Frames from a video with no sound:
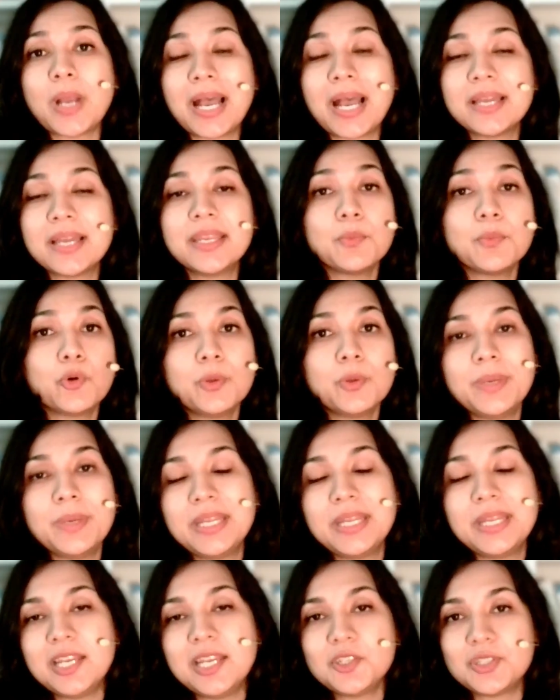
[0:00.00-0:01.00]
to adding more
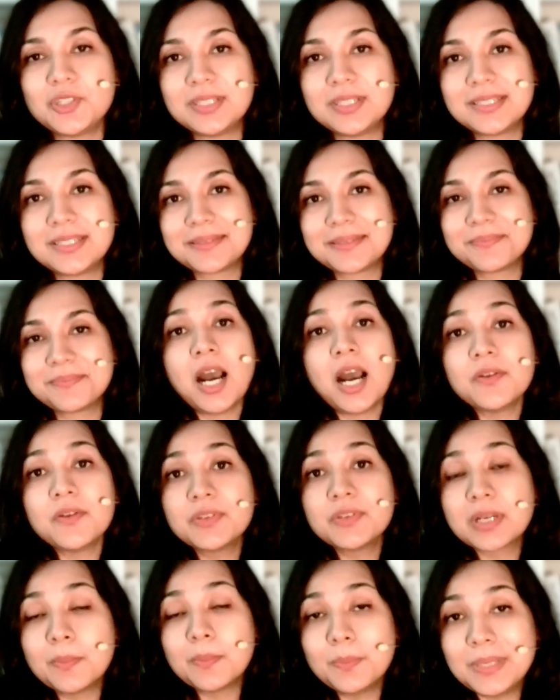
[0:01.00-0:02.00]
medications.
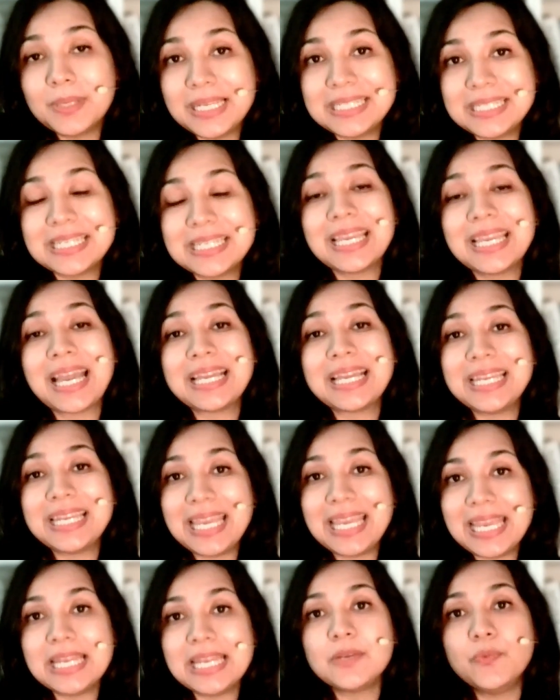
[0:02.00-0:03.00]
After completing an
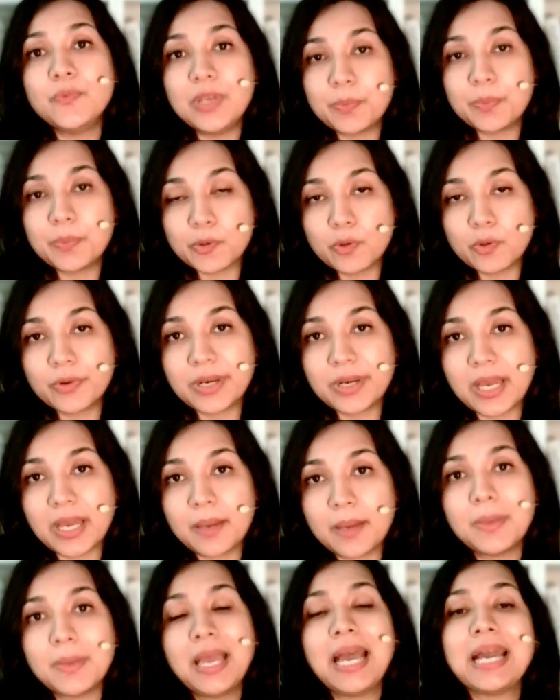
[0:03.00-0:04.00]
eight-week
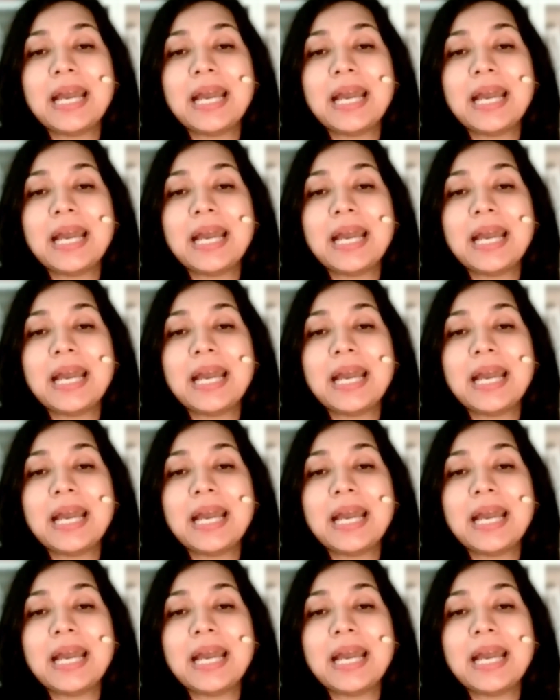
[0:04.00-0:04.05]
program